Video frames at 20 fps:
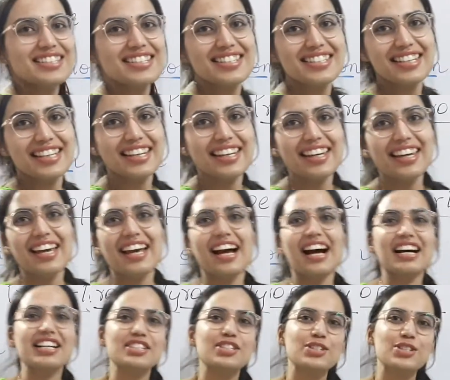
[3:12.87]
see
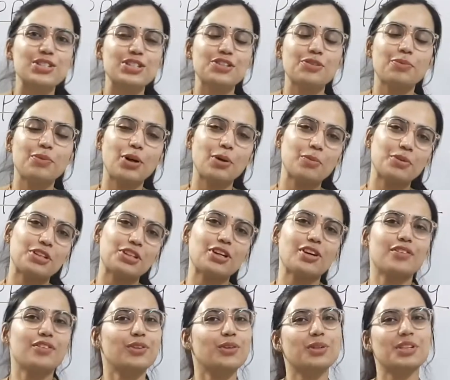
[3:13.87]
associative property
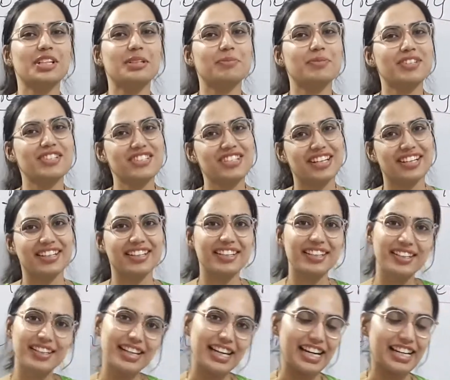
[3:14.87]
of whole numbers
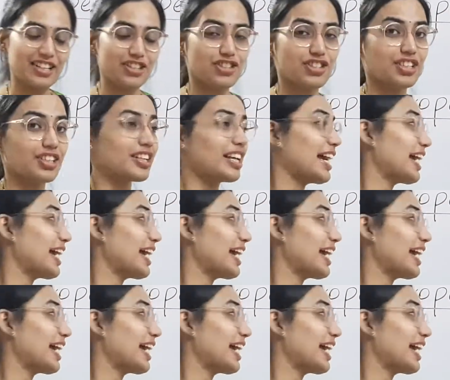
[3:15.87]
under addition.